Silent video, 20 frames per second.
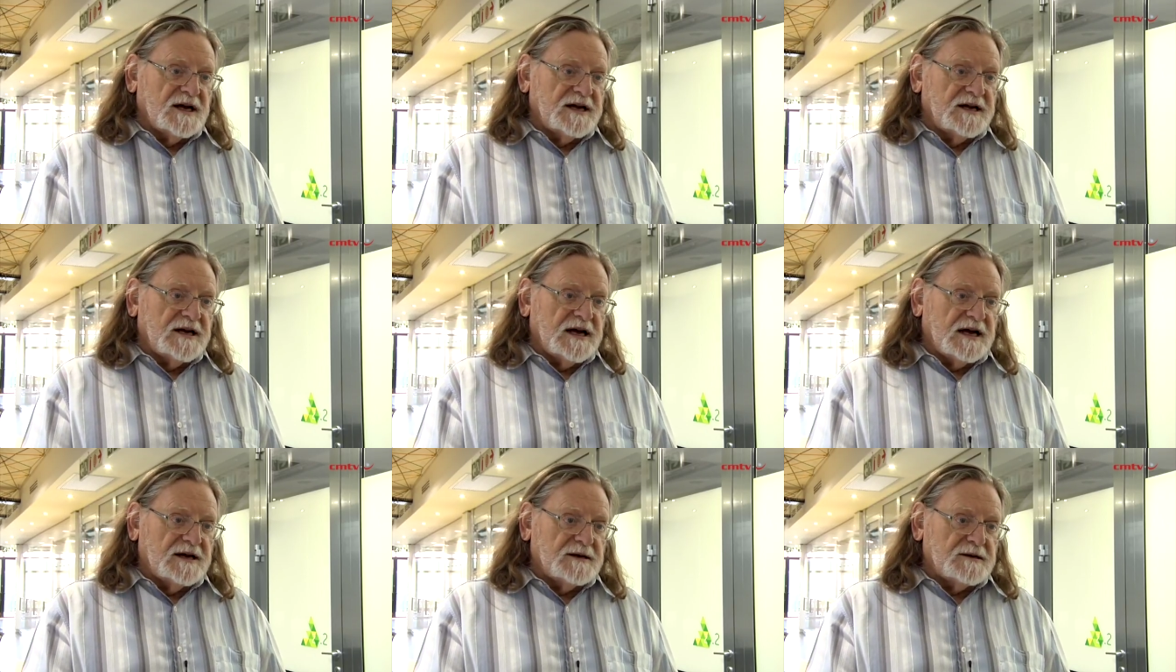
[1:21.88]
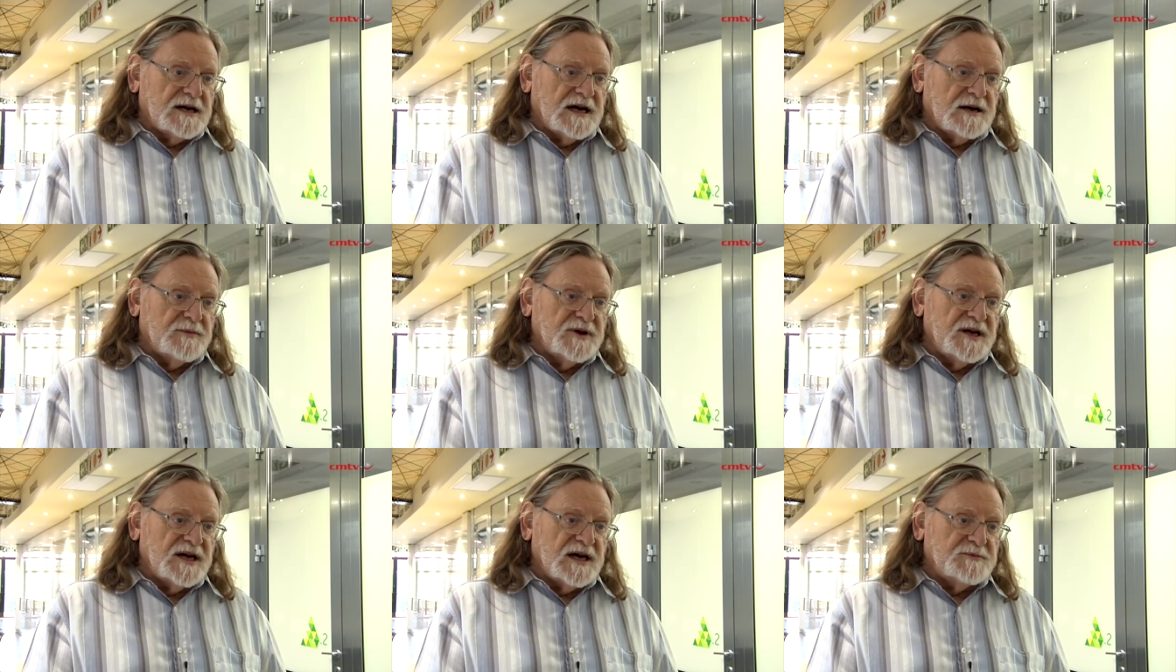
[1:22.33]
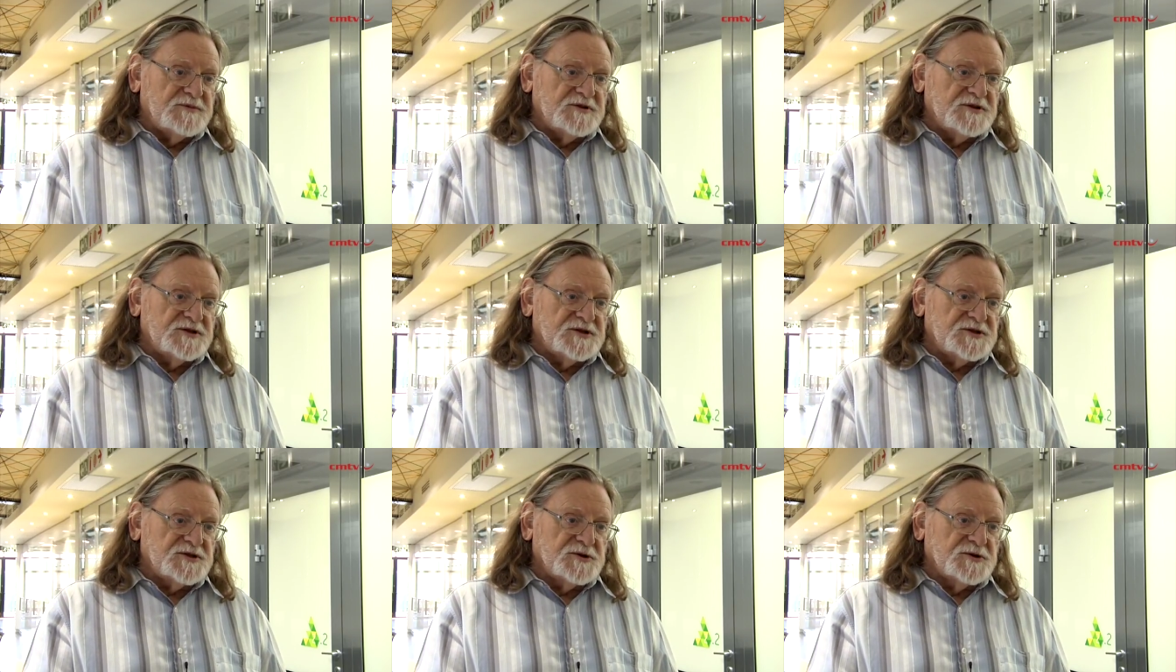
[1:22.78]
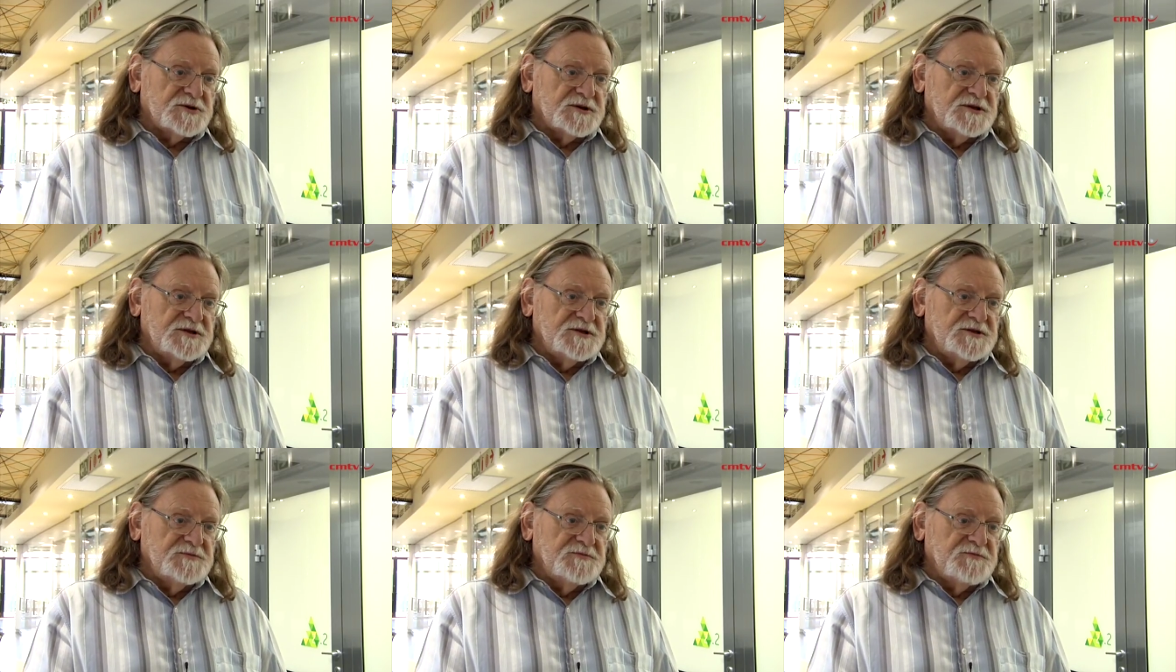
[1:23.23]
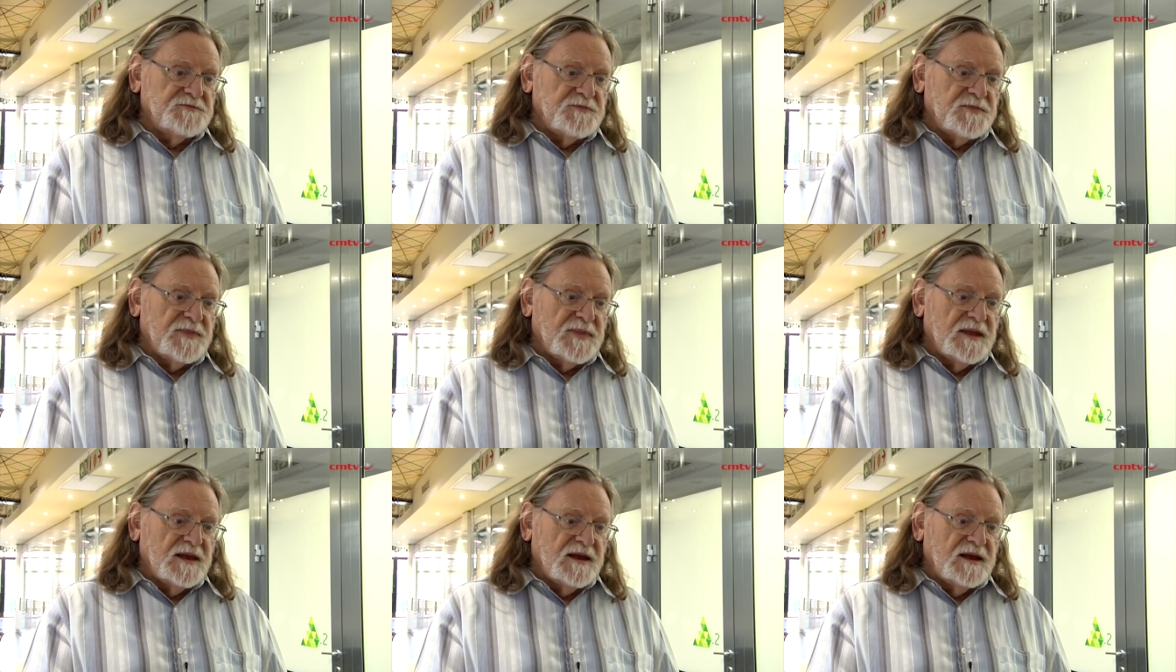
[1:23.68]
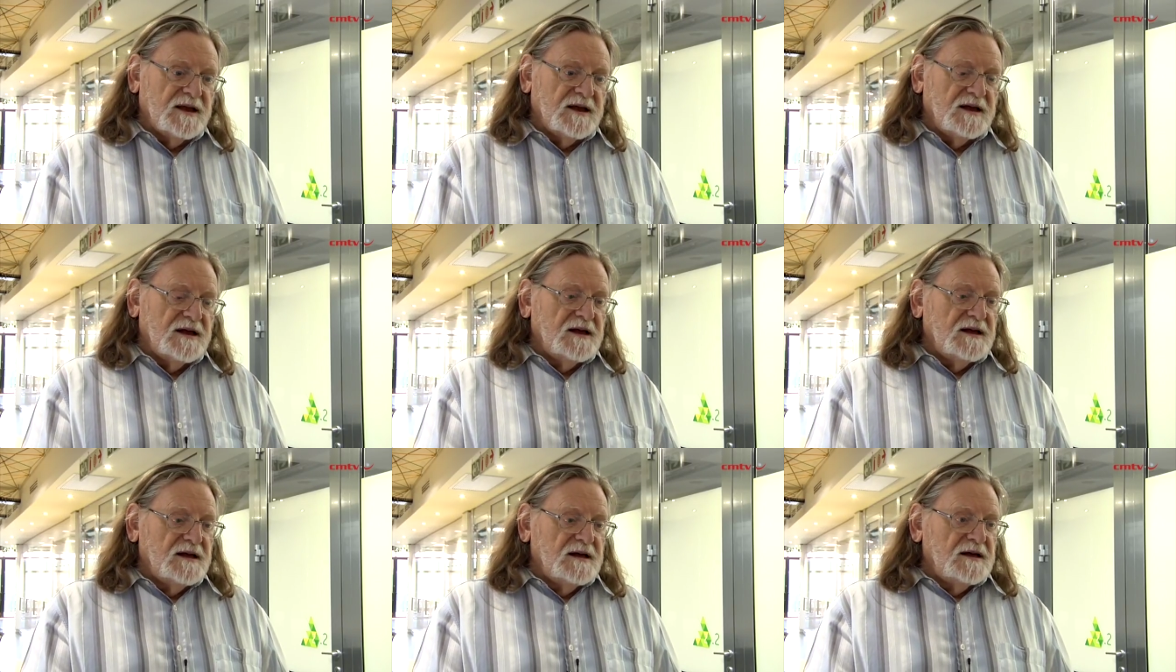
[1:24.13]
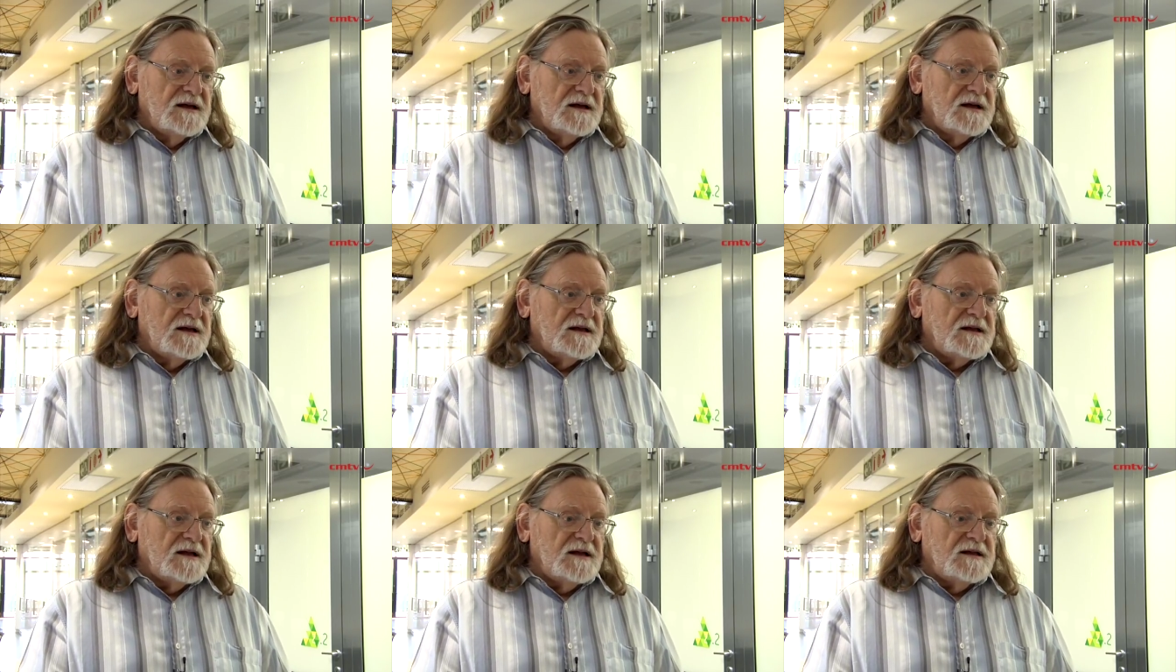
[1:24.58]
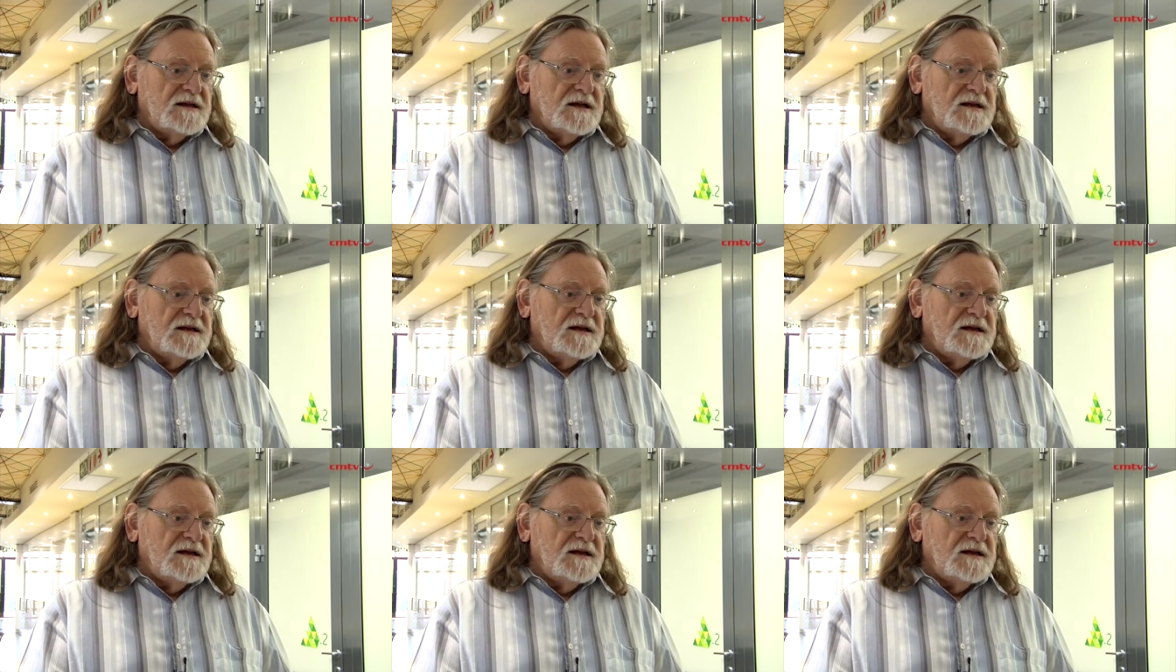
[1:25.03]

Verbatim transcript: car carbon capture and storage. The,